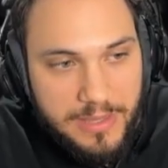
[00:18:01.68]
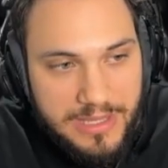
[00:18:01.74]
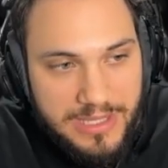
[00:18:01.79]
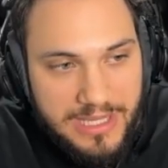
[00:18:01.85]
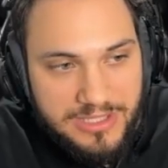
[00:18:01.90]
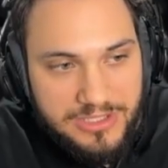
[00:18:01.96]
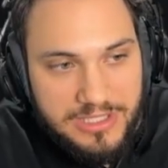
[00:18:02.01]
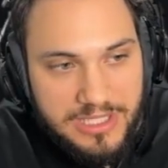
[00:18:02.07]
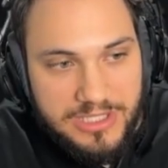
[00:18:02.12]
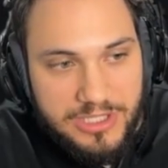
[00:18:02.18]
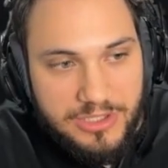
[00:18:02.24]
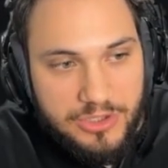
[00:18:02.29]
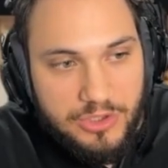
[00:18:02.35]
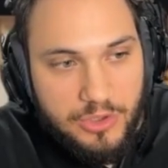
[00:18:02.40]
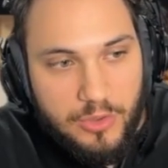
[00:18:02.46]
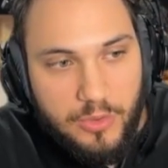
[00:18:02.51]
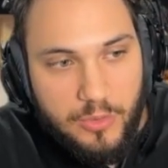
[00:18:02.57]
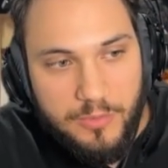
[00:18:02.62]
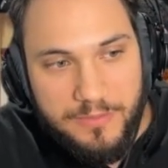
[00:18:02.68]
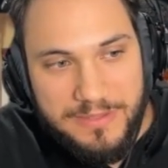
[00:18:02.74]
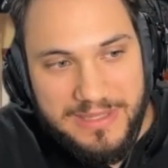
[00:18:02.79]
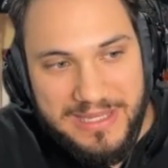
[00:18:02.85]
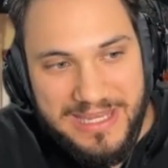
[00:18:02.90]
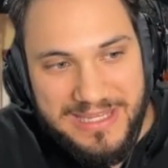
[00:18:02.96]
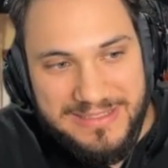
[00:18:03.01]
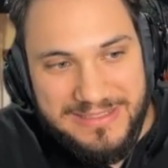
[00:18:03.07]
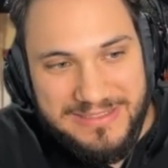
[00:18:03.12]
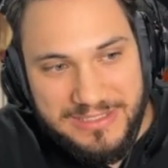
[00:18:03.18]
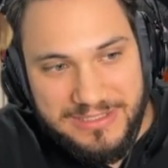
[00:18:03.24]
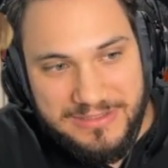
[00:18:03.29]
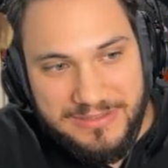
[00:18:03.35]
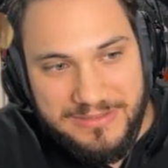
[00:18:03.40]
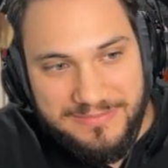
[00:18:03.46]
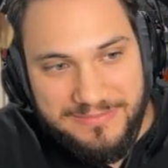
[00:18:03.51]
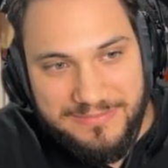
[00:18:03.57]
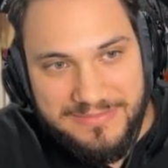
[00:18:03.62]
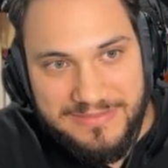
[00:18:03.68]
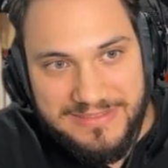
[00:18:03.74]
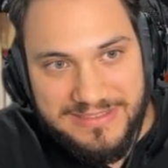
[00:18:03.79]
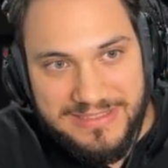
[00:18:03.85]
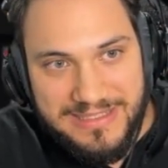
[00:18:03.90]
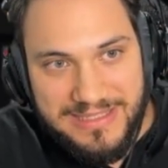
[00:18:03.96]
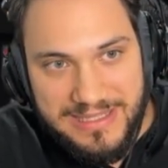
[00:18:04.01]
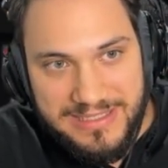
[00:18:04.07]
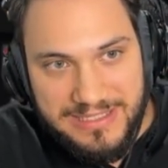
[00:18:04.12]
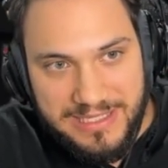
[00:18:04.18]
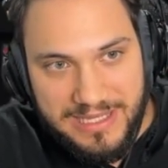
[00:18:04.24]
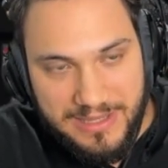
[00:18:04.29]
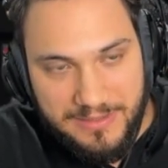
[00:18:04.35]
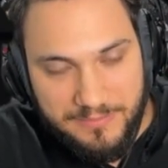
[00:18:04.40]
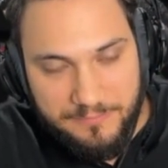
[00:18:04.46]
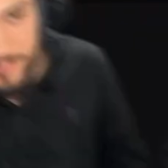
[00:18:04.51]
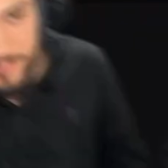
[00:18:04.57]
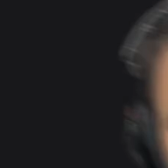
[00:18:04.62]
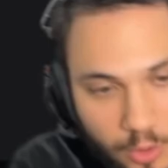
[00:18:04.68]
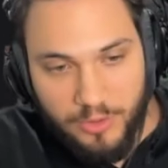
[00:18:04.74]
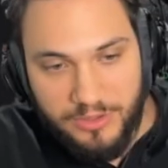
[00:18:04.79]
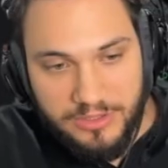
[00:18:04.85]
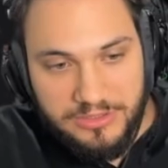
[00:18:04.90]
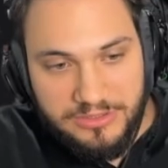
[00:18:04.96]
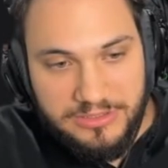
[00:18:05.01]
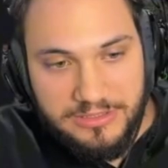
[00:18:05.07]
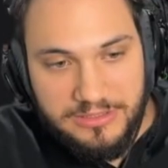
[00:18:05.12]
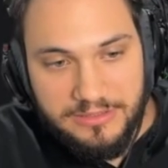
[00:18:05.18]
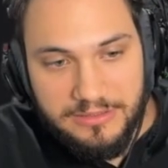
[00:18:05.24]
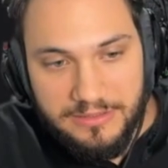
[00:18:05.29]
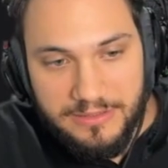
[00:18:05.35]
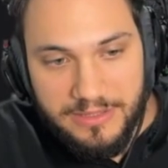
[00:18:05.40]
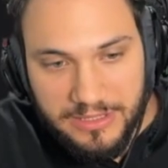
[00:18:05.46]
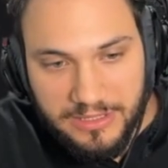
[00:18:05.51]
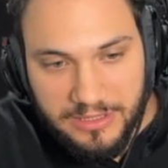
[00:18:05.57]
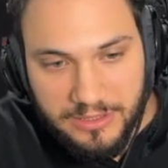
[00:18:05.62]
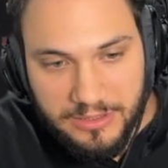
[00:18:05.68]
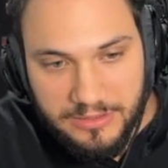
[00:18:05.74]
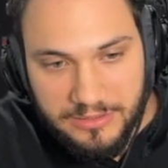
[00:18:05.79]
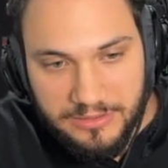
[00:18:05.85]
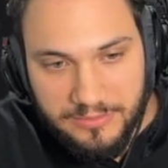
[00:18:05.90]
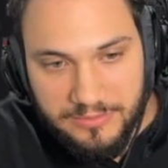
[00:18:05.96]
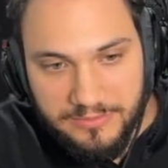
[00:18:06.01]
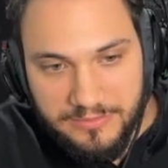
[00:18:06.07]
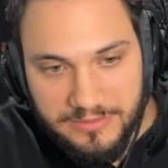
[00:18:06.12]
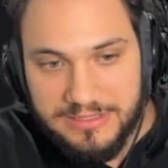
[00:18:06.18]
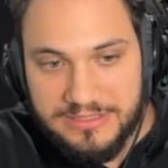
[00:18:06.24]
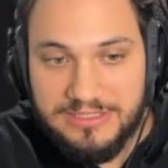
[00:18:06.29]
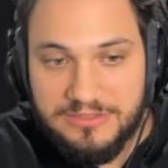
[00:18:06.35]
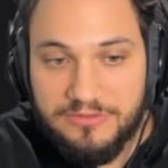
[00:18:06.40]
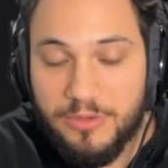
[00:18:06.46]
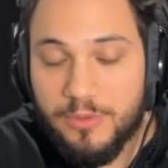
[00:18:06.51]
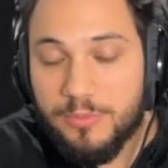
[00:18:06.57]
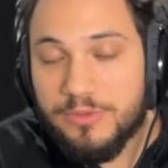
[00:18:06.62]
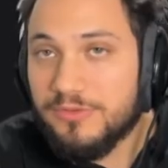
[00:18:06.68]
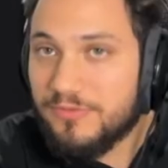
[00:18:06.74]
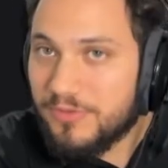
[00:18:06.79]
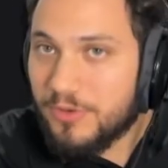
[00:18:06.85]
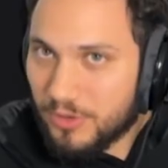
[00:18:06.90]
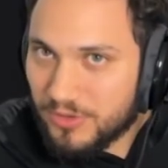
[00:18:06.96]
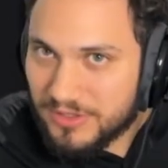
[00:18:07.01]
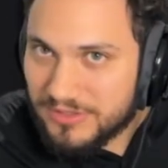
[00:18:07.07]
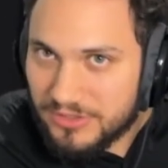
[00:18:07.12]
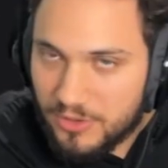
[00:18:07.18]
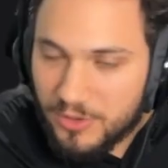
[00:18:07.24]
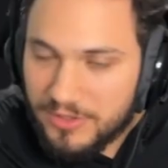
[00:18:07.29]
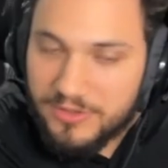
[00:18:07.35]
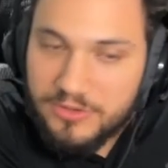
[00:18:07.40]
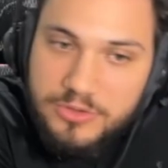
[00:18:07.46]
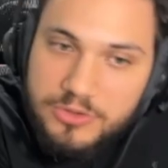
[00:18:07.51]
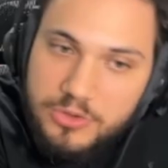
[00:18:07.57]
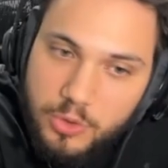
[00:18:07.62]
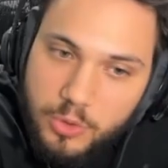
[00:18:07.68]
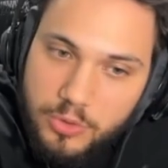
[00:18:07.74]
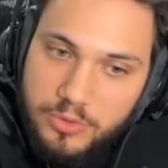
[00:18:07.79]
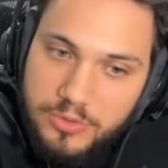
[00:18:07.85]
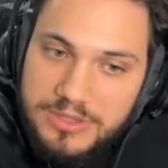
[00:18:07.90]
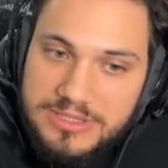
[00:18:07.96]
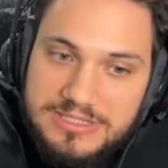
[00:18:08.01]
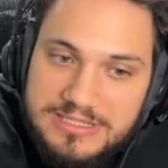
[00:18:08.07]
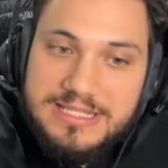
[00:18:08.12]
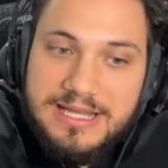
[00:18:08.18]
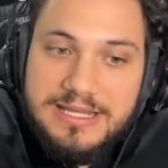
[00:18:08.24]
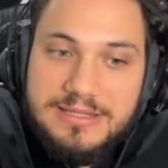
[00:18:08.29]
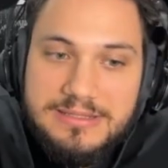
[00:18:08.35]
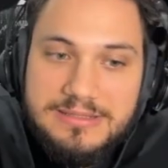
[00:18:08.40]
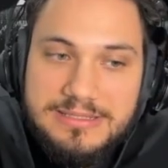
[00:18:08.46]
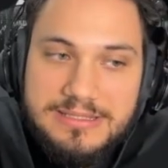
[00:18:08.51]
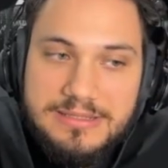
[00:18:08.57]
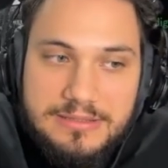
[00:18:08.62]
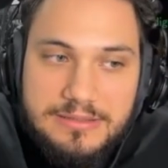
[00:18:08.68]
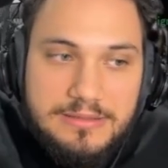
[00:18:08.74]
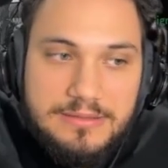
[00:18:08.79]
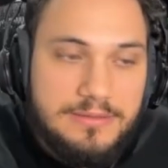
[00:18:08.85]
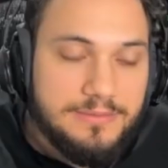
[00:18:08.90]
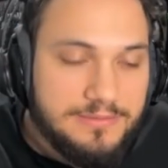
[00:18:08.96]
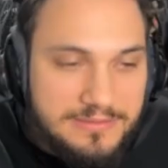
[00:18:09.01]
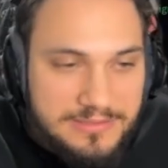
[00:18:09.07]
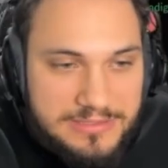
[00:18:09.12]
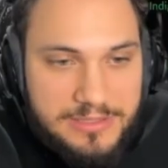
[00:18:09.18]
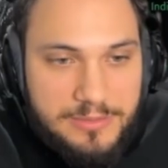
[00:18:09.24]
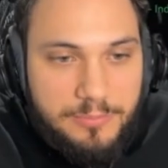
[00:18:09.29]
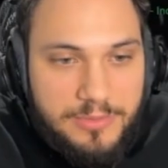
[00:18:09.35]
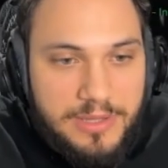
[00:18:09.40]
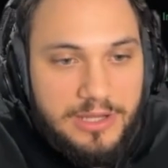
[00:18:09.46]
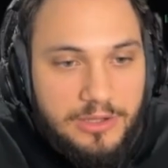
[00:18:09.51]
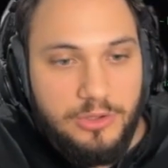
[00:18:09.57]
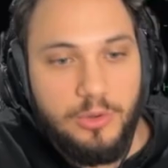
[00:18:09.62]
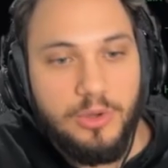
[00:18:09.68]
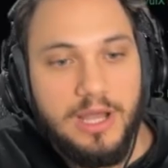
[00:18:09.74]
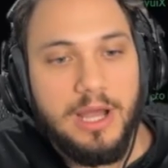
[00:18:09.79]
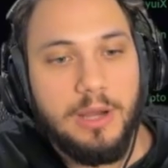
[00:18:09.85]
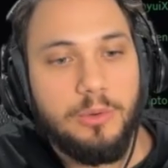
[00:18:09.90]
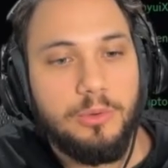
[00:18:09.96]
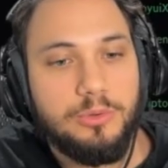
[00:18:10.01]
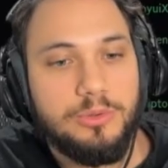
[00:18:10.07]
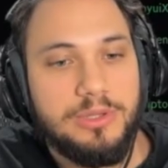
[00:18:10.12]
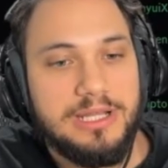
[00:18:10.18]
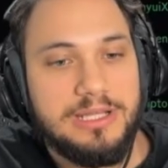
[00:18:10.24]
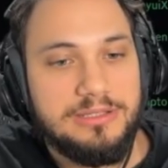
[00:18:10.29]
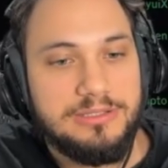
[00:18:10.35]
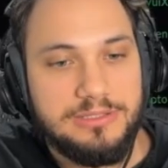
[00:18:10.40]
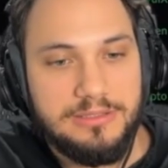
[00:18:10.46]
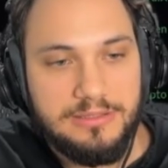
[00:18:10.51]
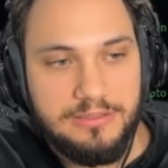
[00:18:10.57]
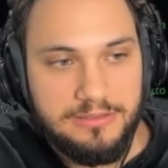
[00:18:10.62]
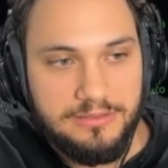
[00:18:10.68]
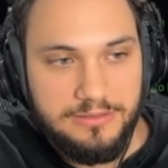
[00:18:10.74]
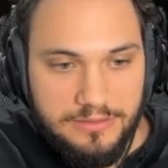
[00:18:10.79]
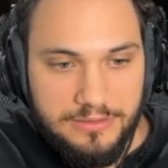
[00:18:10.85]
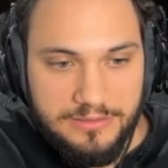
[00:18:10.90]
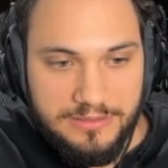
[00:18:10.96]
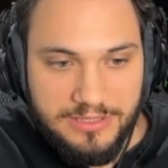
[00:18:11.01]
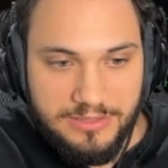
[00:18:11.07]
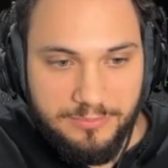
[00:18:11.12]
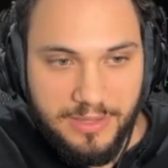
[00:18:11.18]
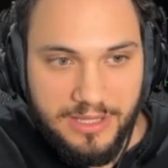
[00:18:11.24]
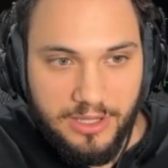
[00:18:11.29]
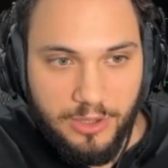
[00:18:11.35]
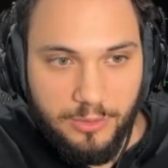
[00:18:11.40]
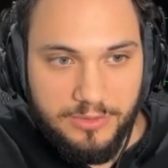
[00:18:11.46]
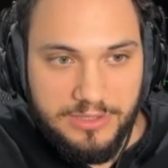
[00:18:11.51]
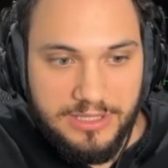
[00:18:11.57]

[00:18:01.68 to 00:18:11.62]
engage daily queue, est. See that there are points here. This is from before, it's going to reset. Simply look how great, just by coming